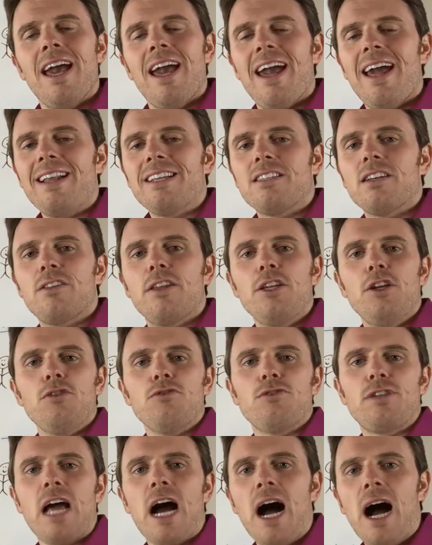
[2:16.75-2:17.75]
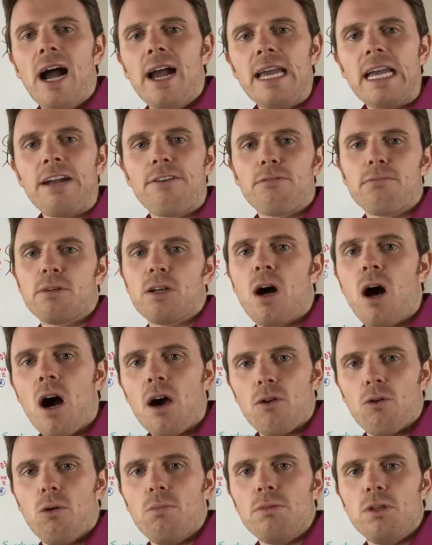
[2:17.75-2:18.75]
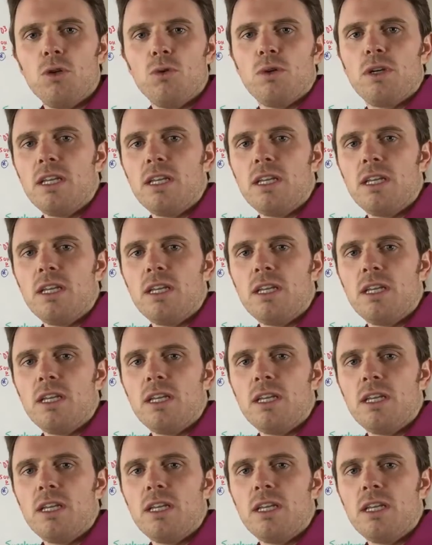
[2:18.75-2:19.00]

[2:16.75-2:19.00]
And it's not that you're dying from an autoimmune